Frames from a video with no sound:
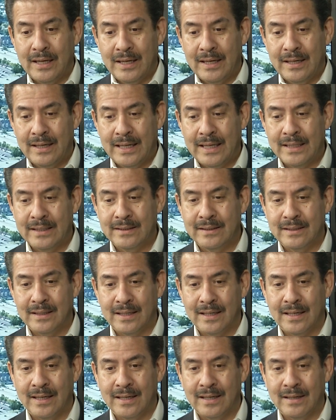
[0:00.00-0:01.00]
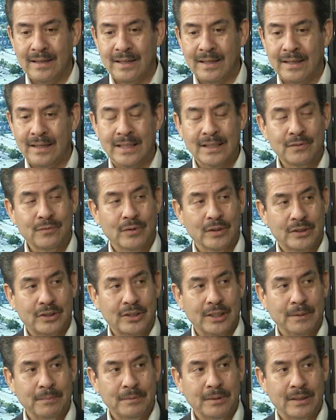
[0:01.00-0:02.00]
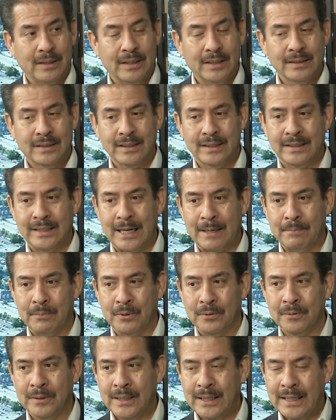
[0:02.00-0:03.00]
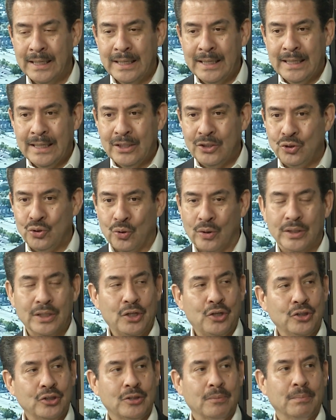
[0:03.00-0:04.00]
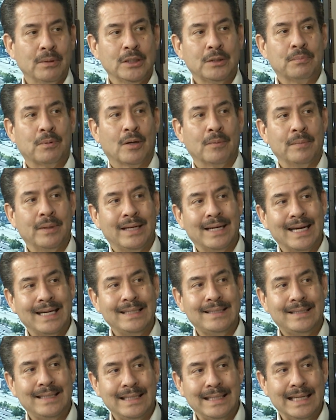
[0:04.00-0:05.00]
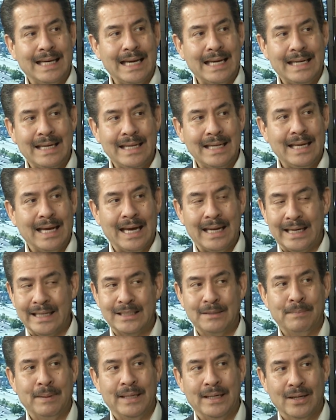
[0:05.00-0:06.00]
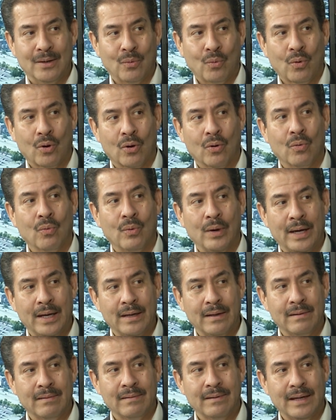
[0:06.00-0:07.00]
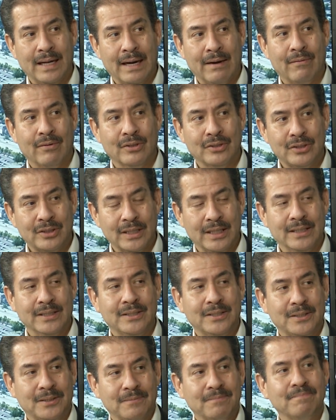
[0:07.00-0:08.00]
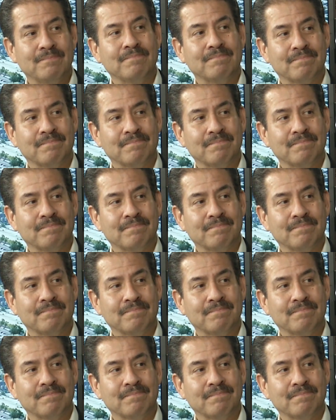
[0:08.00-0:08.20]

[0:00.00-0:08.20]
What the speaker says: in his footsteps and his example, joined the Houston Police Department in 1980, and it's been a whirlwind ever since.